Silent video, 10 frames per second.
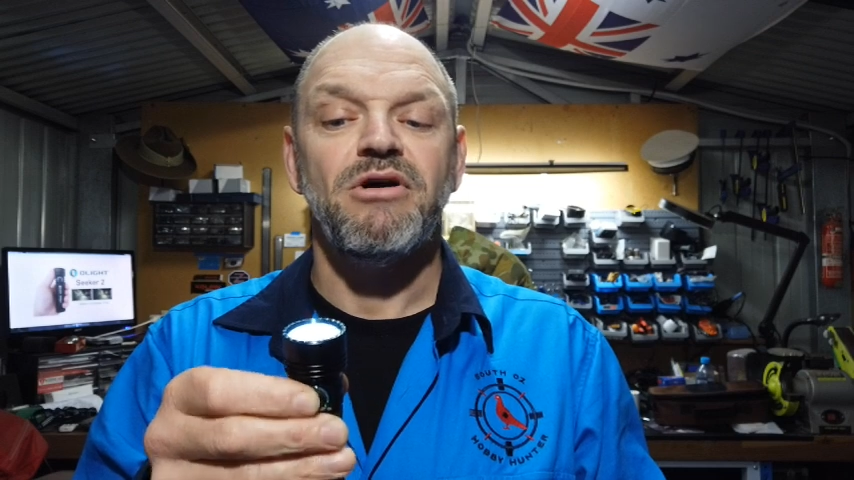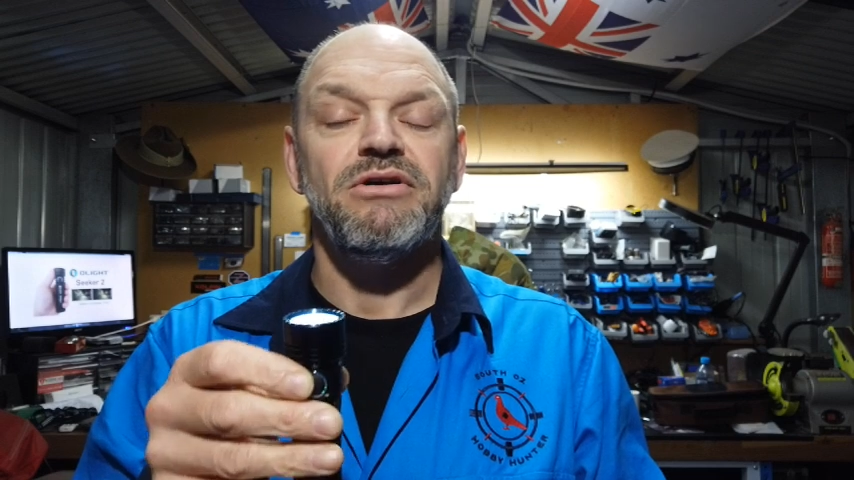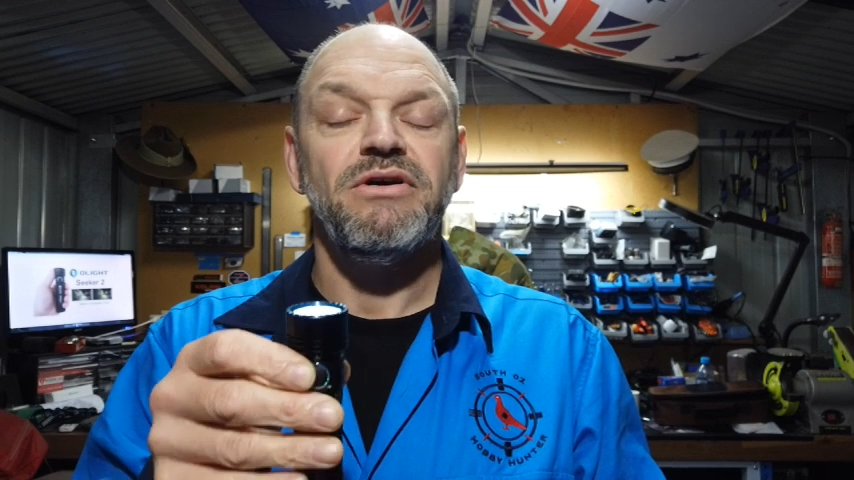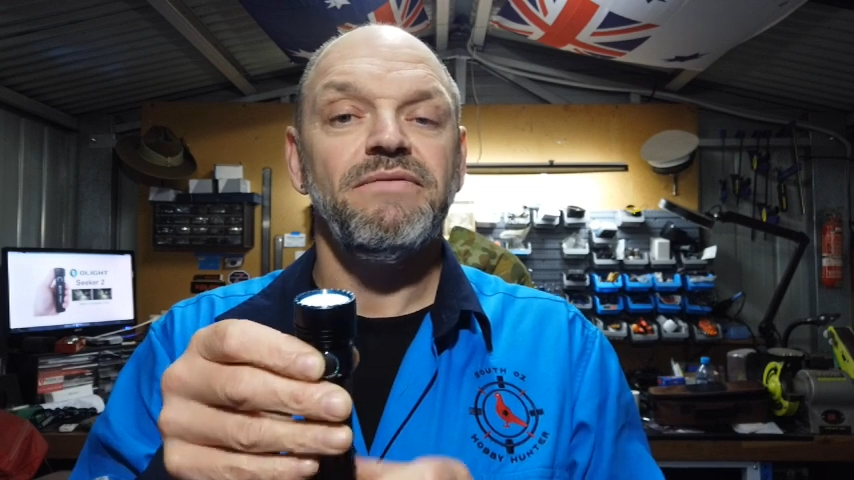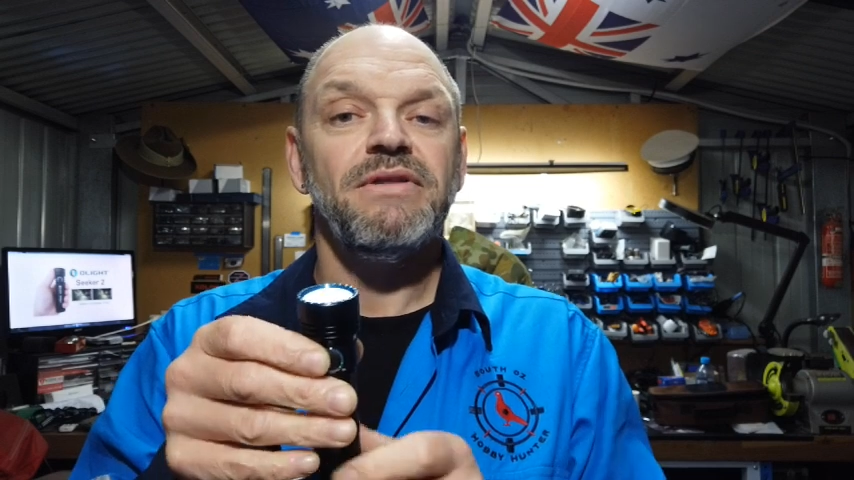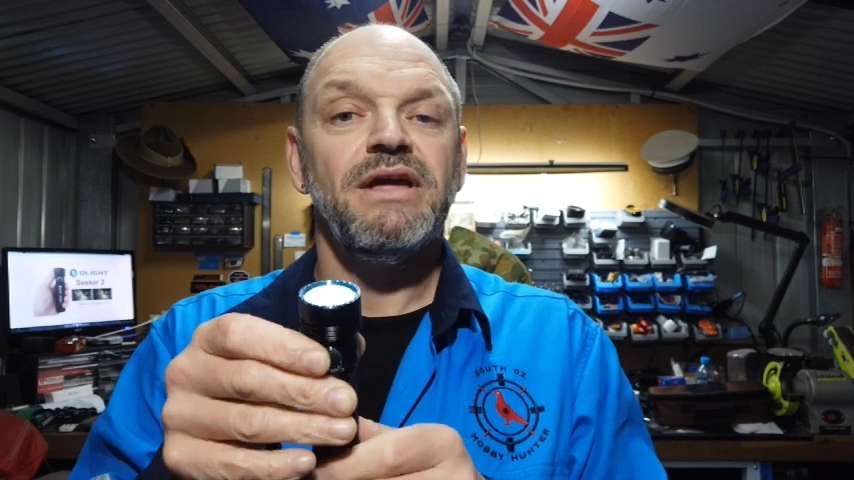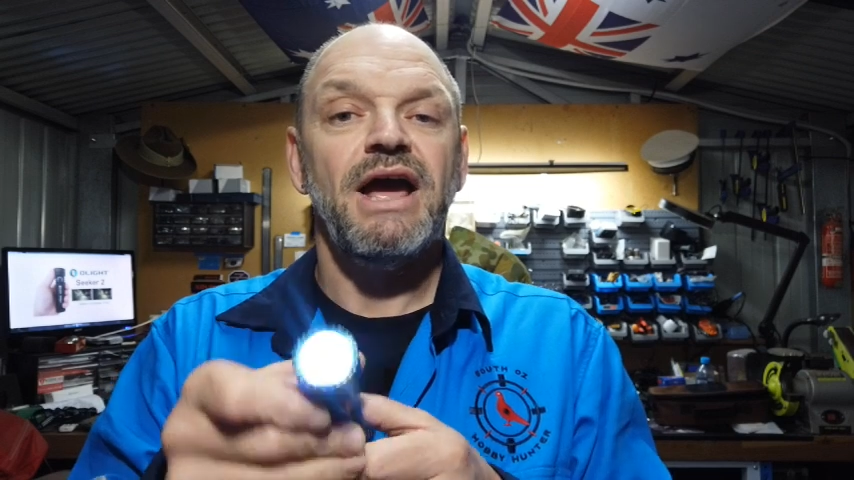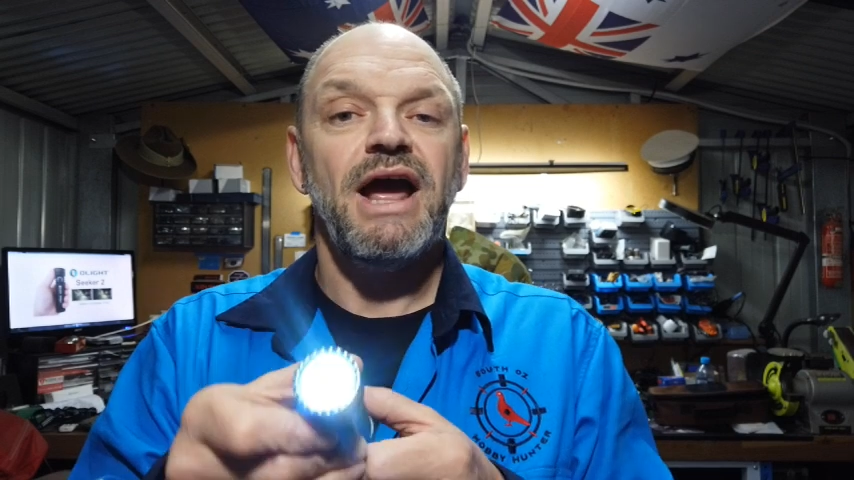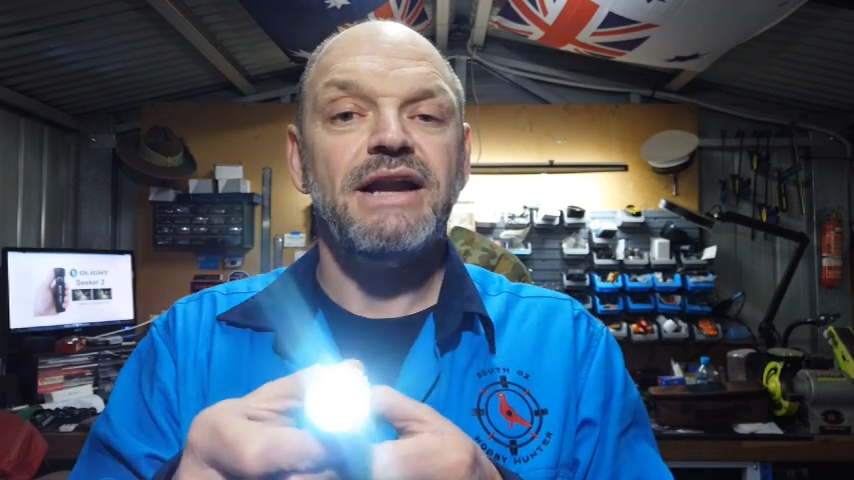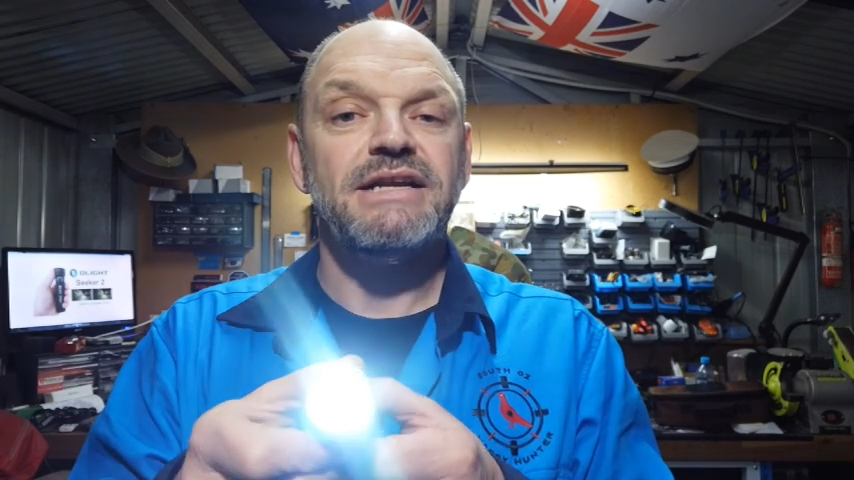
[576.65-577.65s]
on,
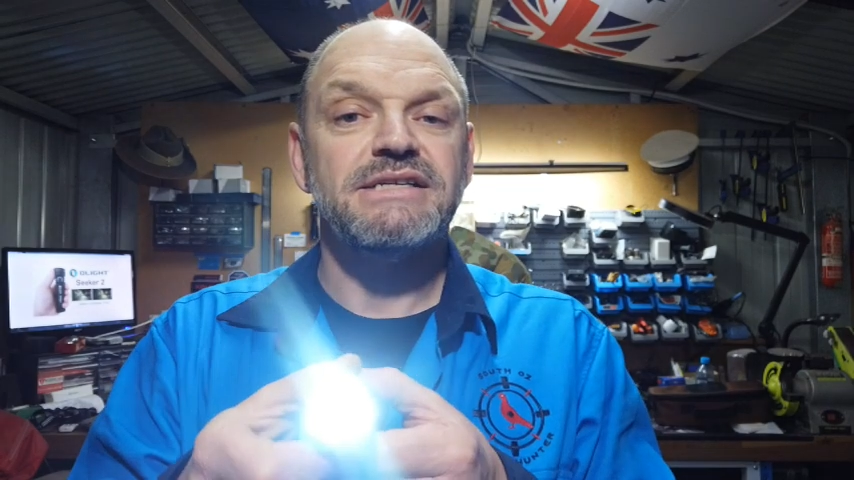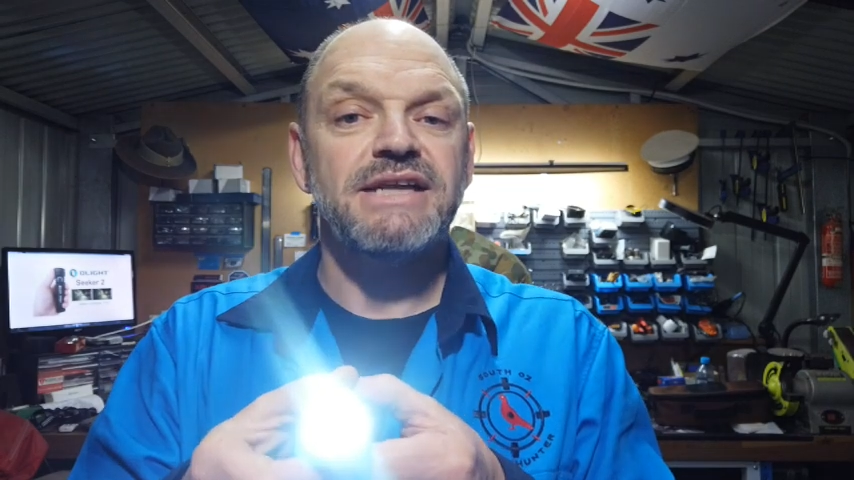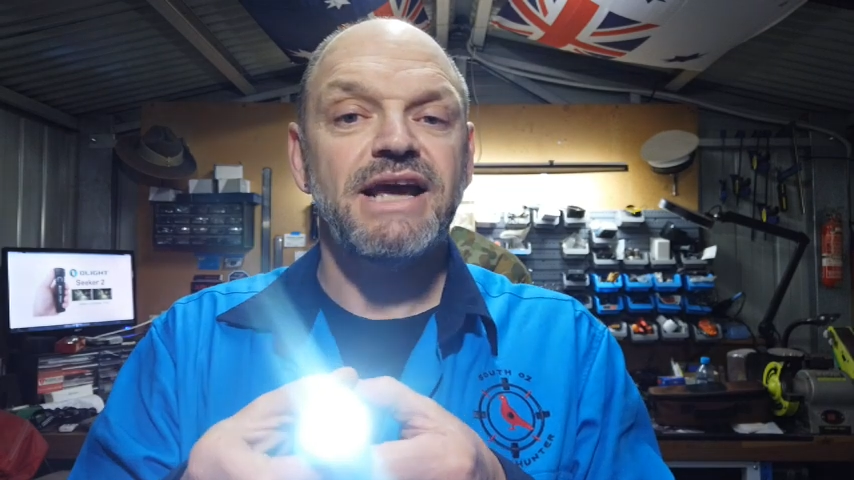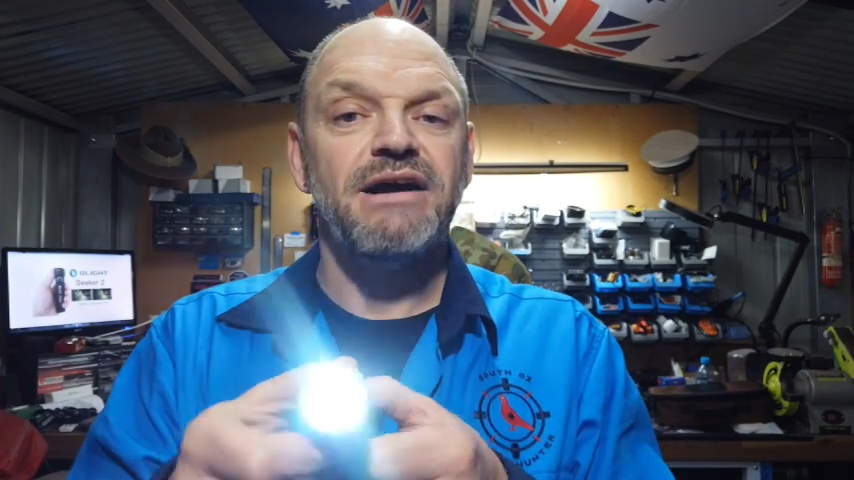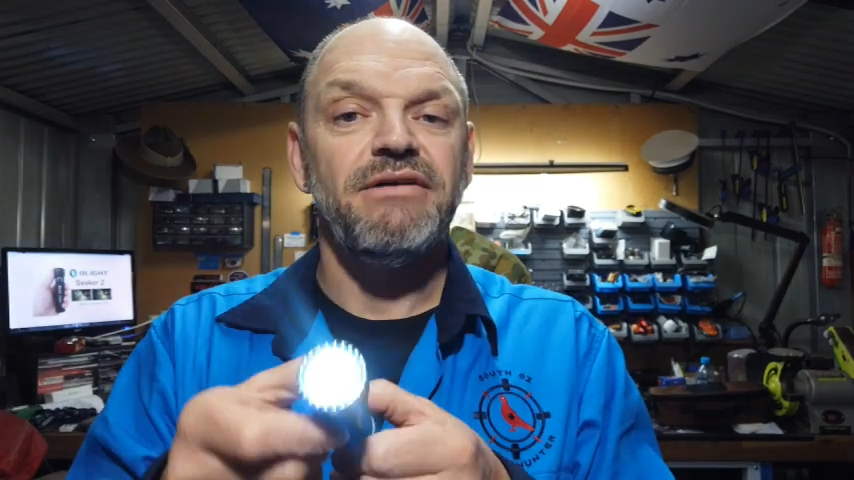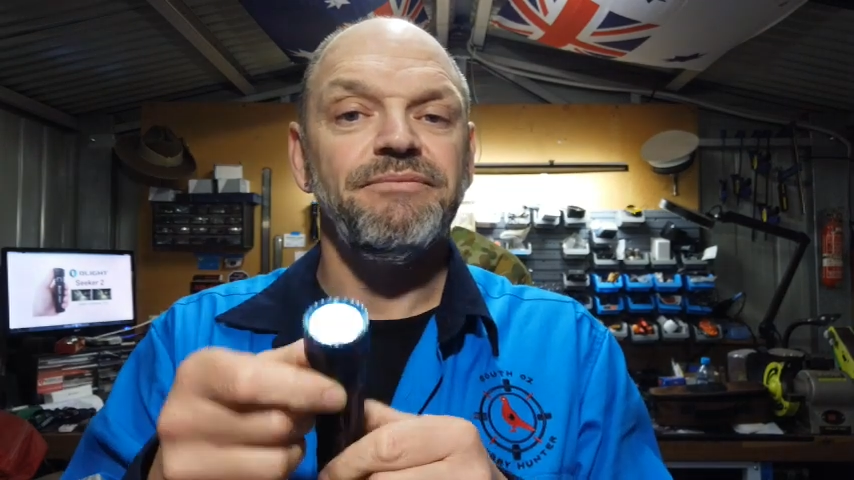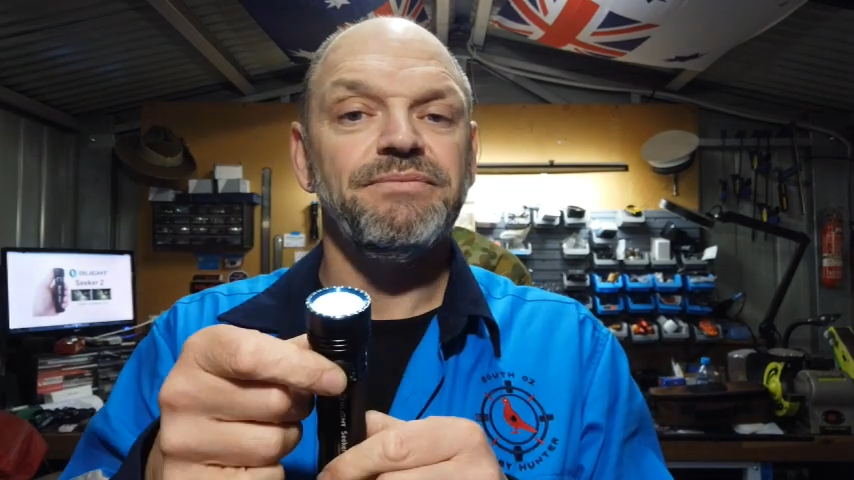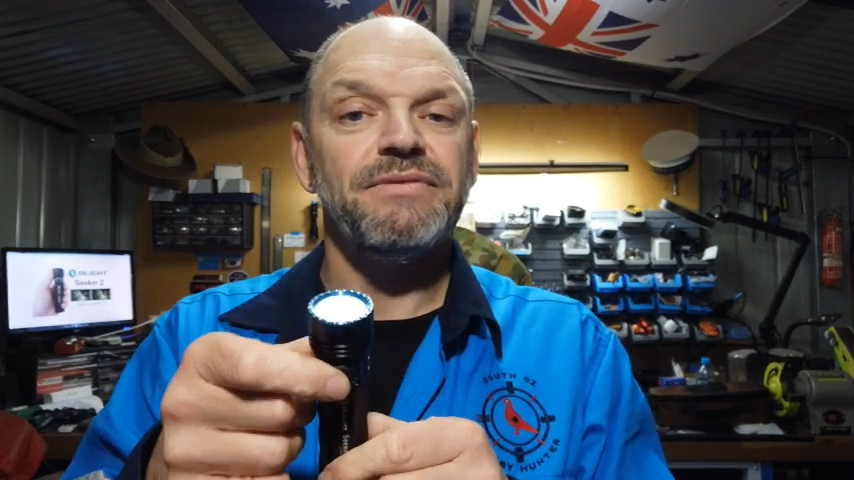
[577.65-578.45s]
and it is now